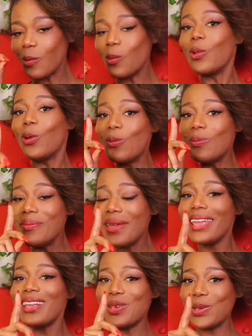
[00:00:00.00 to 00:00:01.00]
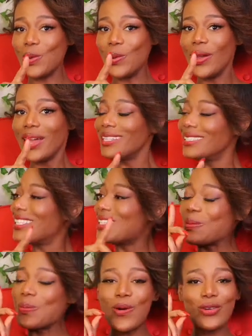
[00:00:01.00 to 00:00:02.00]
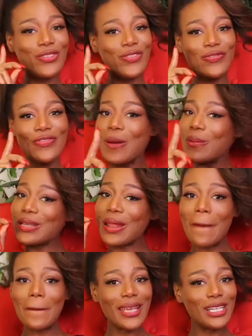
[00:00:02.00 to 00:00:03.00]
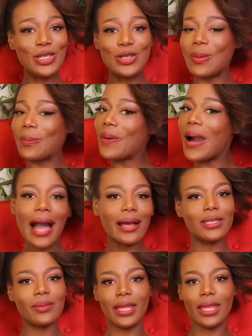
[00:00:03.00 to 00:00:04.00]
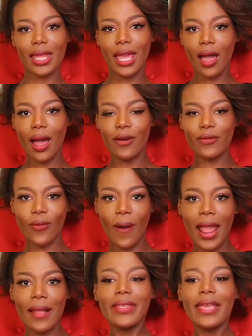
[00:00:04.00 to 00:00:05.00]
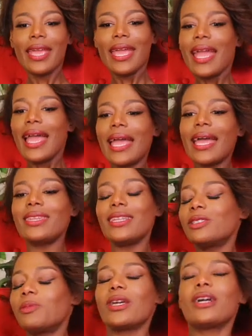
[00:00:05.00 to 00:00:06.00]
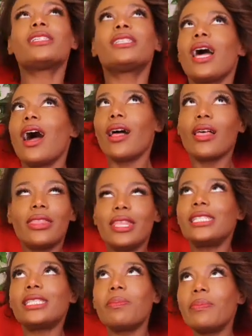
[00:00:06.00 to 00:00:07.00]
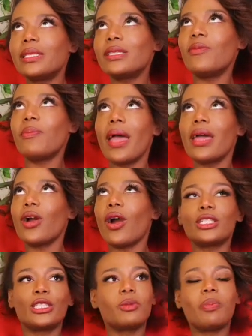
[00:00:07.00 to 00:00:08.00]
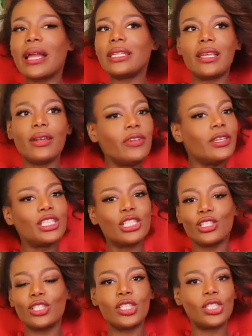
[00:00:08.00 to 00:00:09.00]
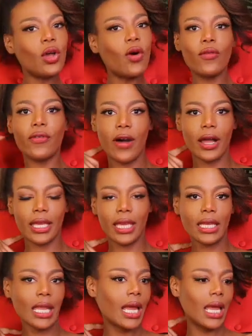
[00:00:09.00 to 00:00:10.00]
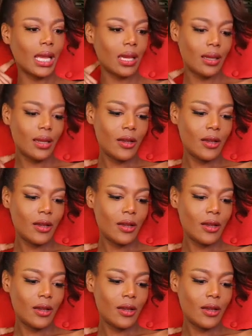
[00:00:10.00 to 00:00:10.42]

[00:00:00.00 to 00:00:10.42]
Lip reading: will make you into the most feminine bitch you could possibly think of, right? And it's because these submissive men are just by definition so fucking like